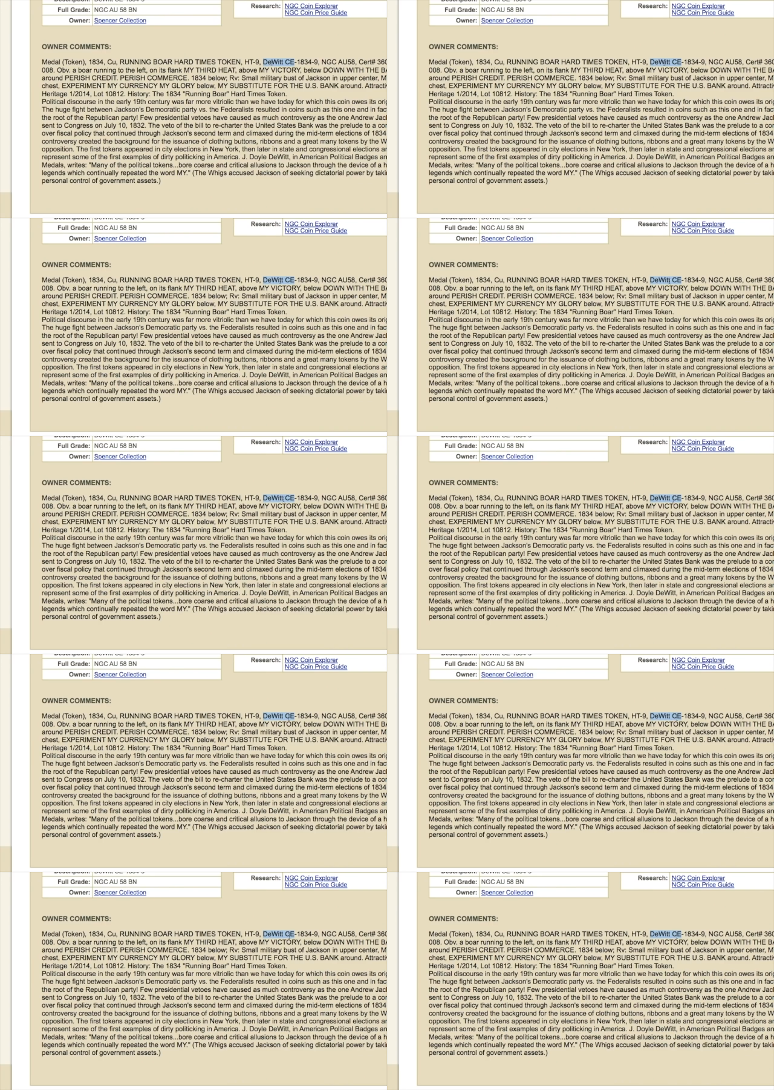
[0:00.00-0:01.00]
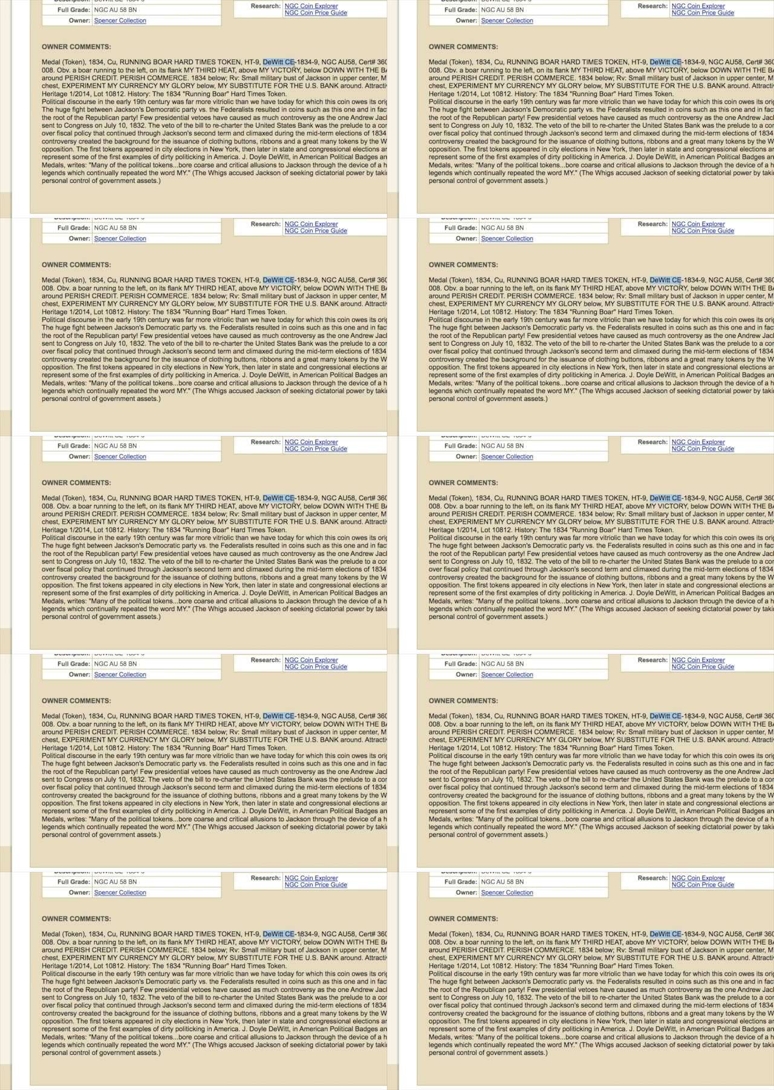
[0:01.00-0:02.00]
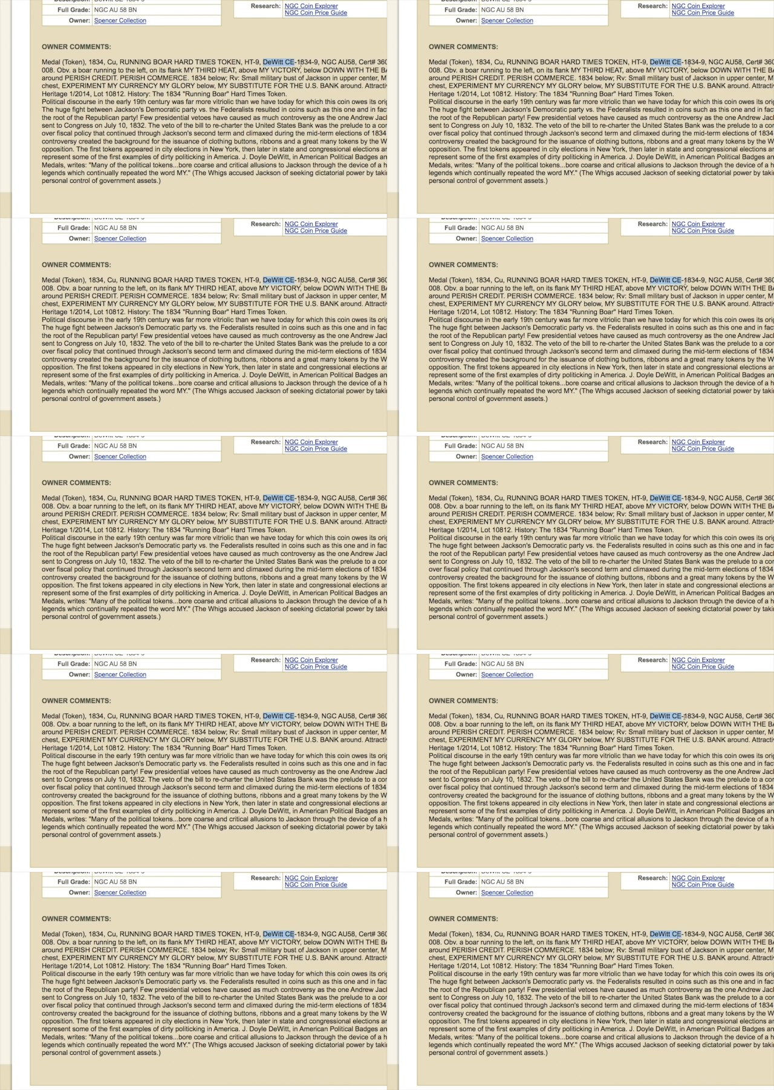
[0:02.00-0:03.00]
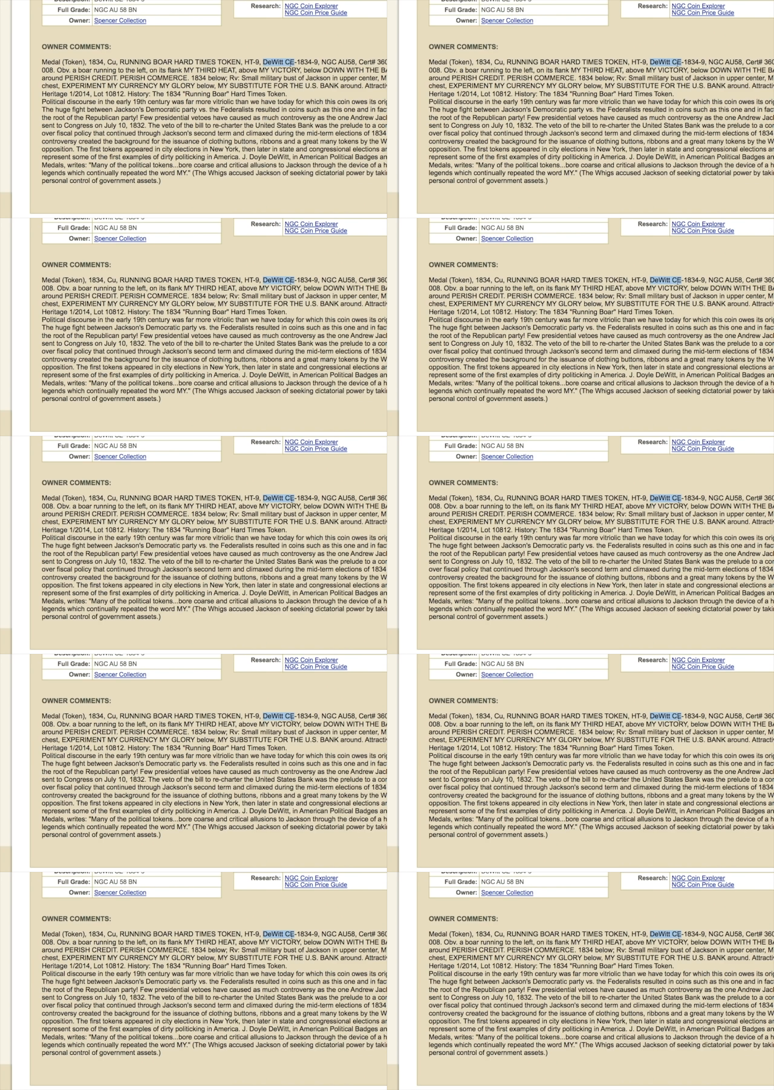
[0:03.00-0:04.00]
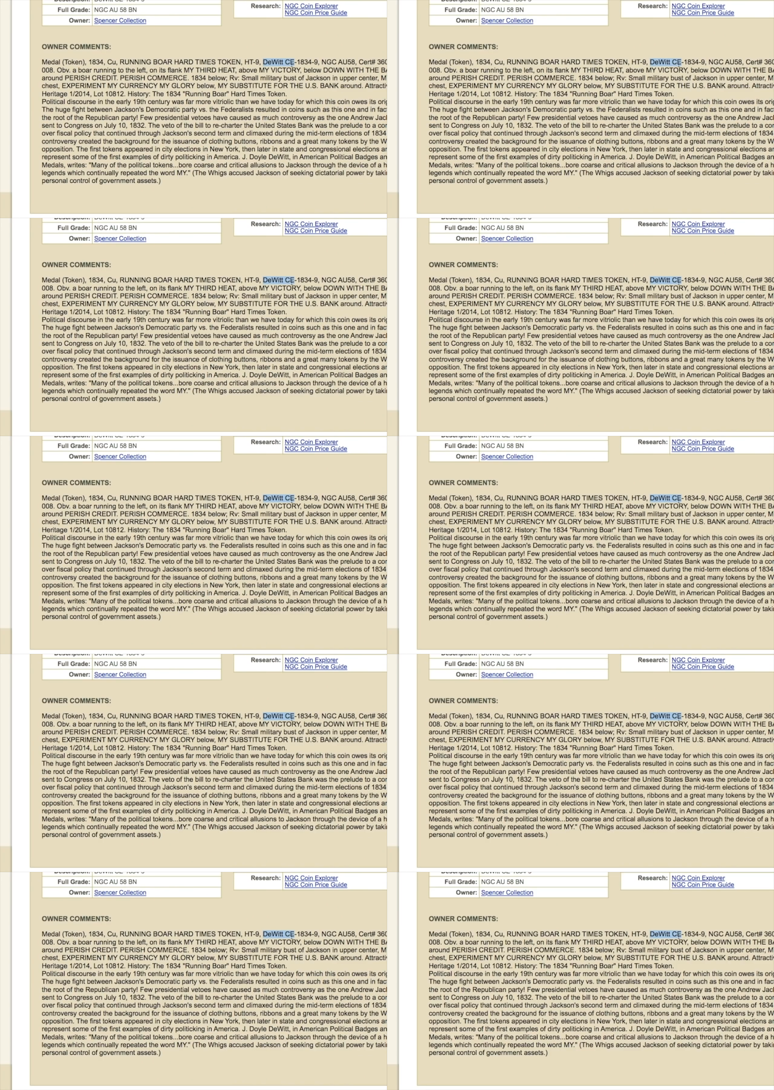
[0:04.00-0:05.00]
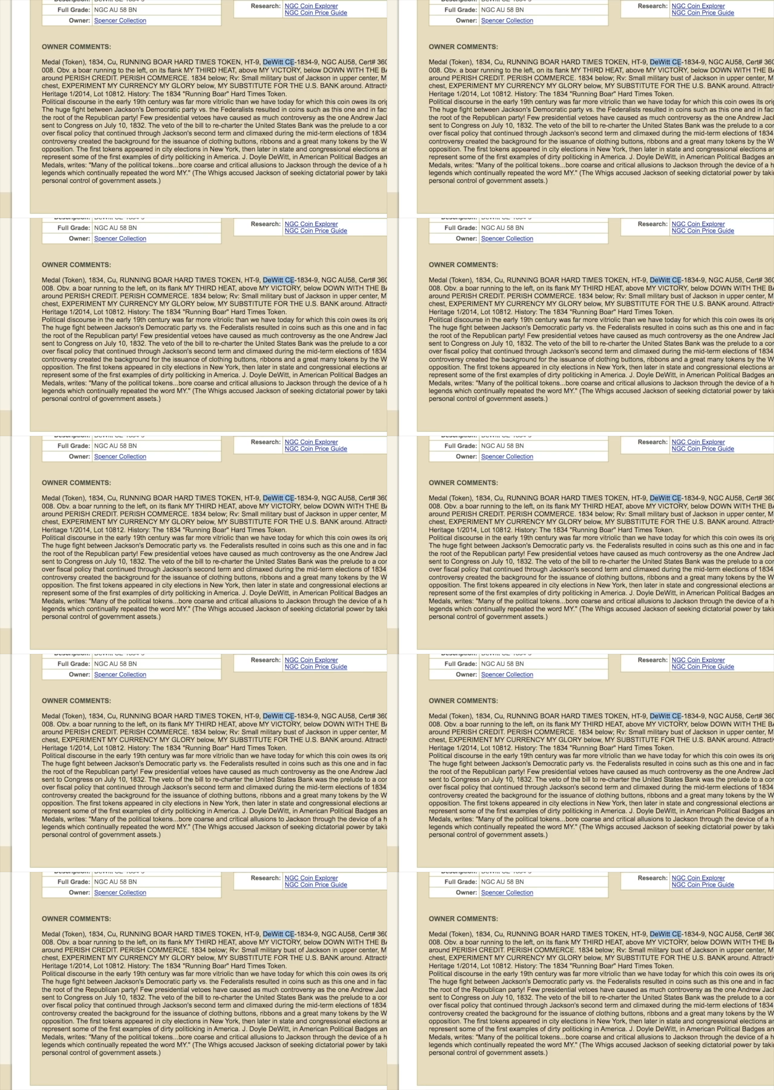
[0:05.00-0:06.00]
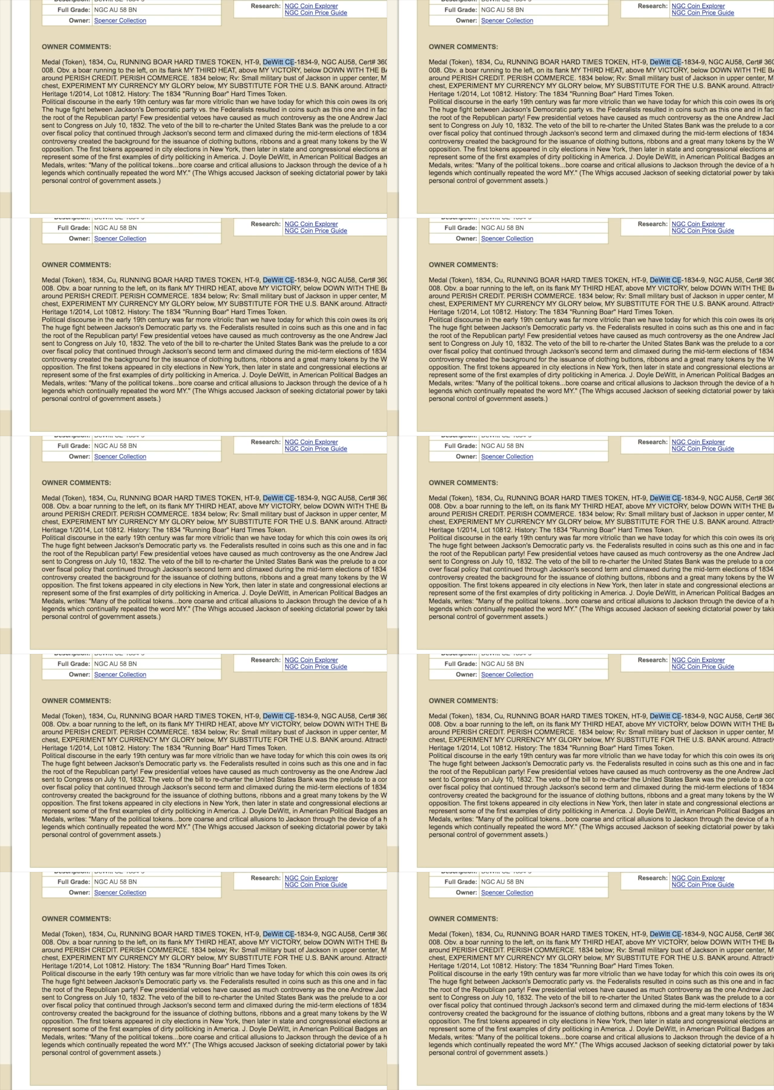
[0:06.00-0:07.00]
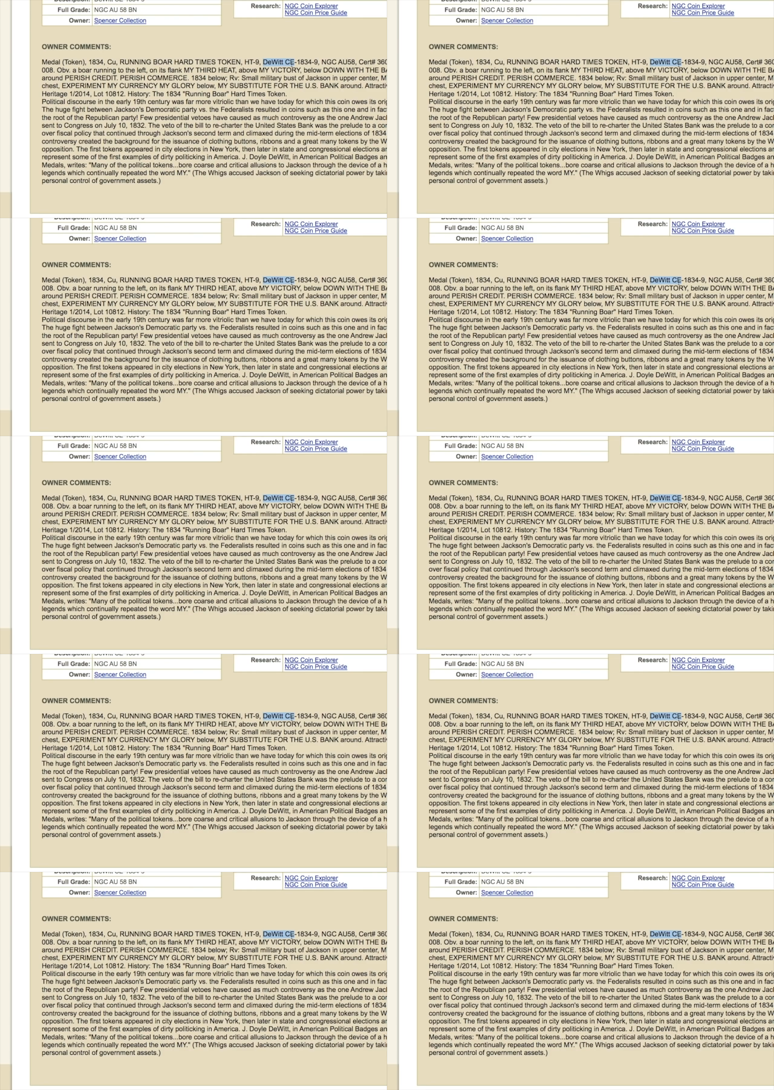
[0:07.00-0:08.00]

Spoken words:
[unreadable: no face in view]